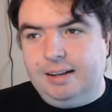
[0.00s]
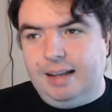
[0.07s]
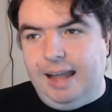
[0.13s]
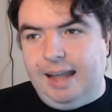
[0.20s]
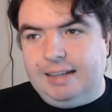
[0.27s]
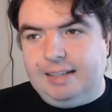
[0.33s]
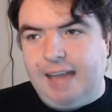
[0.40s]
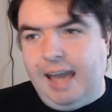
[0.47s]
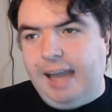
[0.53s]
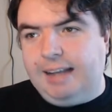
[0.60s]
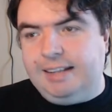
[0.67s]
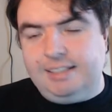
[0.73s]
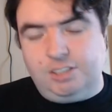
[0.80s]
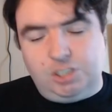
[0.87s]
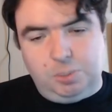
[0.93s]

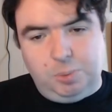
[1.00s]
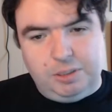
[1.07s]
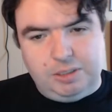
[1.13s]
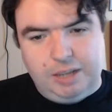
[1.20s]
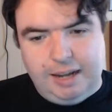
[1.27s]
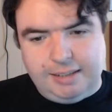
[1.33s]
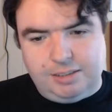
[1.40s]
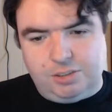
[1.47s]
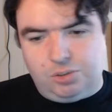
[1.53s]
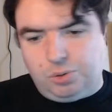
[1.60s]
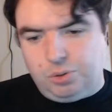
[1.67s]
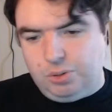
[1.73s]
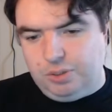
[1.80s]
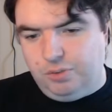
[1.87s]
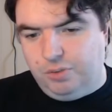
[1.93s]
antagonists, but not
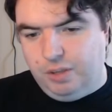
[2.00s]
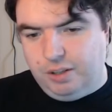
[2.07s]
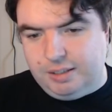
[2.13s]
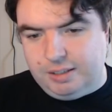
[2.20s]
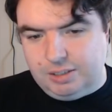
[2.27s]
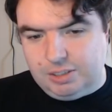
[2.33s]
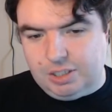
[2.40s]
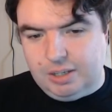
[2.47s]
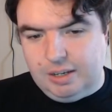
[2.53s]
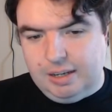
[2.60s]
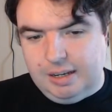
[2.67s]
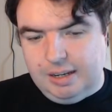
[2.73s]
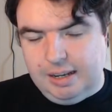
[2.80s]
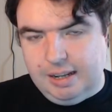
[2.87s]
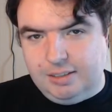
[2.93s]
truly villains,
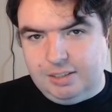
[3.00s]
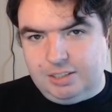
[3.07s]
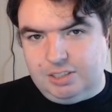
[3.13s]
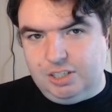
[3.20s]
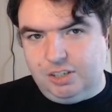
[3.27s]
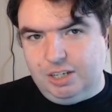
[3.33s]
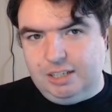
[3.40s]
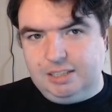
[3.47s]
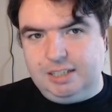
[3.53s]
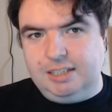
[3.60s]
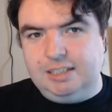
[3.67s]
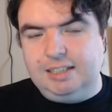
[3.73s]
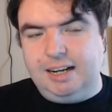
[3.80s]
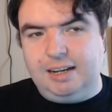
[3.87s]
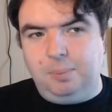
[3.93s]
in the series, and
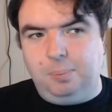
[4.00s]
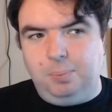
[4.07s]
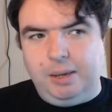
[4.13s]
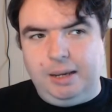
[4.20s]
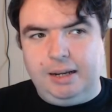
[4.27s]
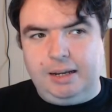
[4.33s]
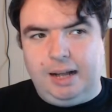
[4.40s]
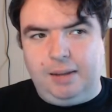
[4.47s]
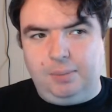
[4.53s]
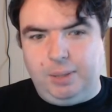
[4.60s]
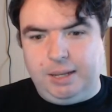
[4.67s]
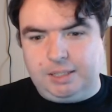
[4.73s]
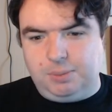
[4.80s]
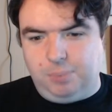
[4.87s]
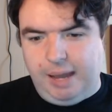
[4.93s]
he's got a big
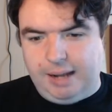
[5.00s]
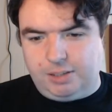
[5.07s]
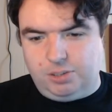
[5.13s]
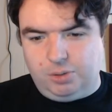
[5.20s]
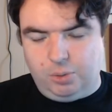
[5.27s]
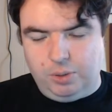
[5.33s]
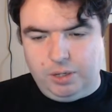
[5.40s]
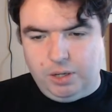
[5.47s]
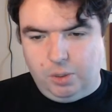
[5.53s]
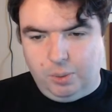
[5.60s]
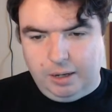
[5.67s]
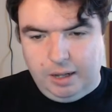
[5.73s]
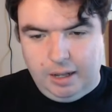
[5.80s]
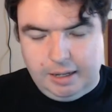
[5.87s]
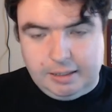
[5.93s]
complex backstory
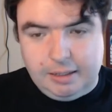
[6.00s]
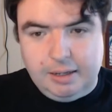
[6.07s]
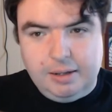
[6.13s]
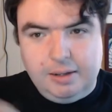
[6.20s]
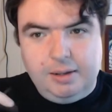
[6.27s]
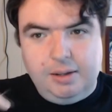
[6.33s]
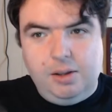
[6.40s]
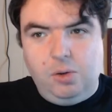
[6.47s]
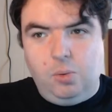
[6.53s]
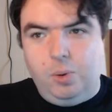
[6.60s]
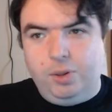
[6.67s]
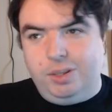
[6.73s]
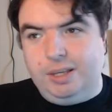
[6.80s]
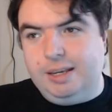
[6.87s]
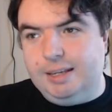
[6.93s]
going on
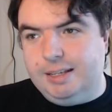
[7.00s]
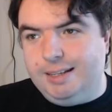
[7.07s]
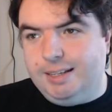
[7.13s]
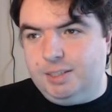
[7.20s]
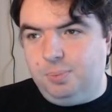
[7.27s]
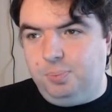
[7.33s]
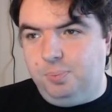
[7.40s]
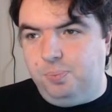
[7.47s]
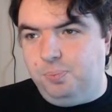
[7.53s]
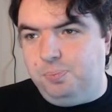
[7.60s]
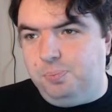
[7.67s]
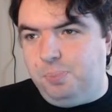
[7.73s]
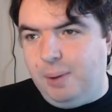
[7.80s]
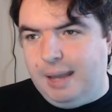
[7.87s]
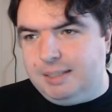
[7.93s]
with his
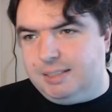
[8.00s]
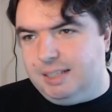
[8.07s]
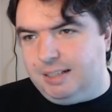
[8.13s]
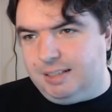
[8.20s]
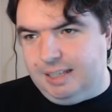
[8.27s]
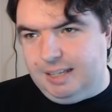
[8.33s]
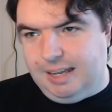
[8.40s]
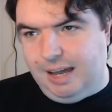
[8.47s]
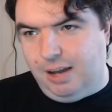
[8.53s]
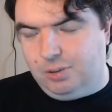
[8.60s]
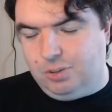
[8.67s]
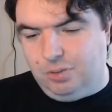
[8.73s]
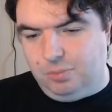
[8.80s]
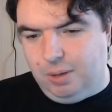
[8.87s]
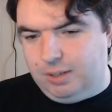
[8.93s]
basically
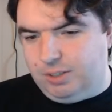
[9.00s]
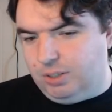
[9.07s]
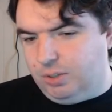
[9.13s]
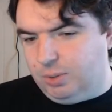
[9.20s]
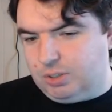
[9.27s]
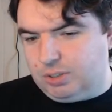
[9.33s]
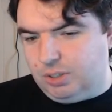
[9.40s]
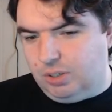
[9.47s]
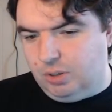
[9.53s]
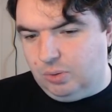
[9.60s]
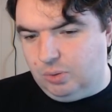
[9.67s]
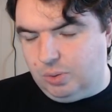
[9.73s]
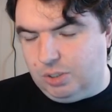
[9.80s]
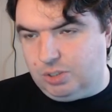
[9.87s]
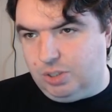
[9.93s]
Count of Monte
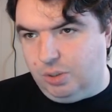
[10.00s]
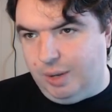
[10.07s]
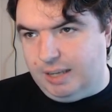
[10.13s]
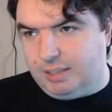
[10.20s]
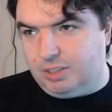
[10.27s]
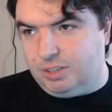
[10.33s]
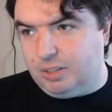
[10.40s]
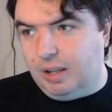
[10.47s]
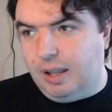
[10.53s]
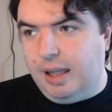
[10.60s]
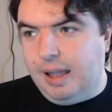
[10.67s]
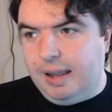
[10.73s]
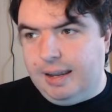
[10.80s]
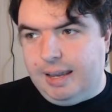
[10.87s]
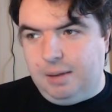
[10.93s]
Cristo-esque
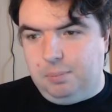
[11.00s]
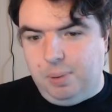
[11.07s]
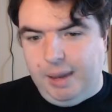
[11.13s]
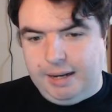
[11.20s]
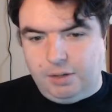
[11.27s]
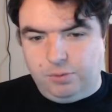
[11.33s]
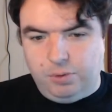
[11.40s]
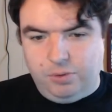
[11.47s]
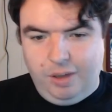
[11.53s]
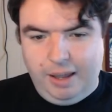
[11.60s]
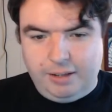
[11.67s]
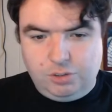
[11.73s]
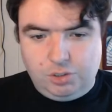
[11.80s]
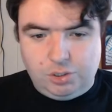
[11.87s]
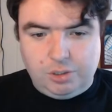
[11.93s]
campaign of
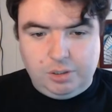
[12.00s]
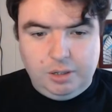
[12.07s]
revenge.